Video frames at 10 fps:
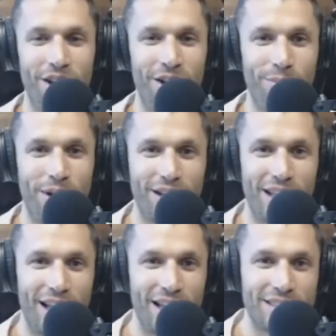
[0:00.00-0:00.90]
an Onnit
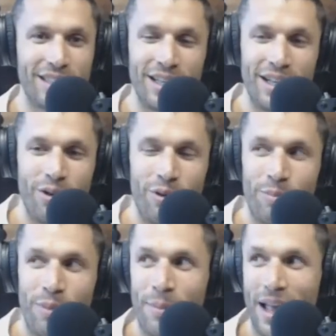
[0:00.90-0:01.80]
podcast
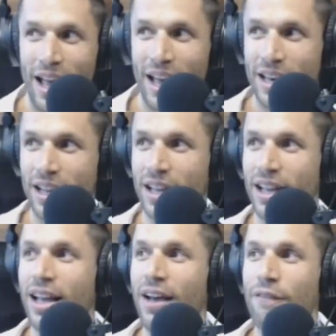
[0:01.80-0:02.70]
with my man
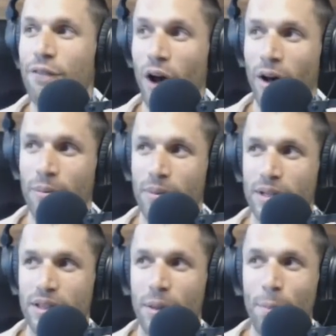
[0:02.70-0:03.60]
from
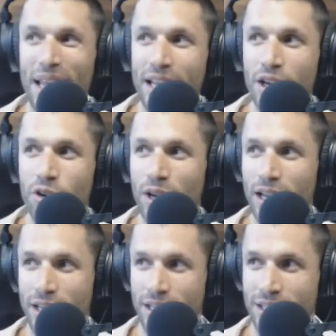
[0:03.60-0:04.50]
the Mean
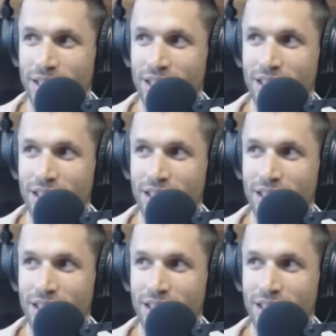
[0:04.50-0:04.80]
Green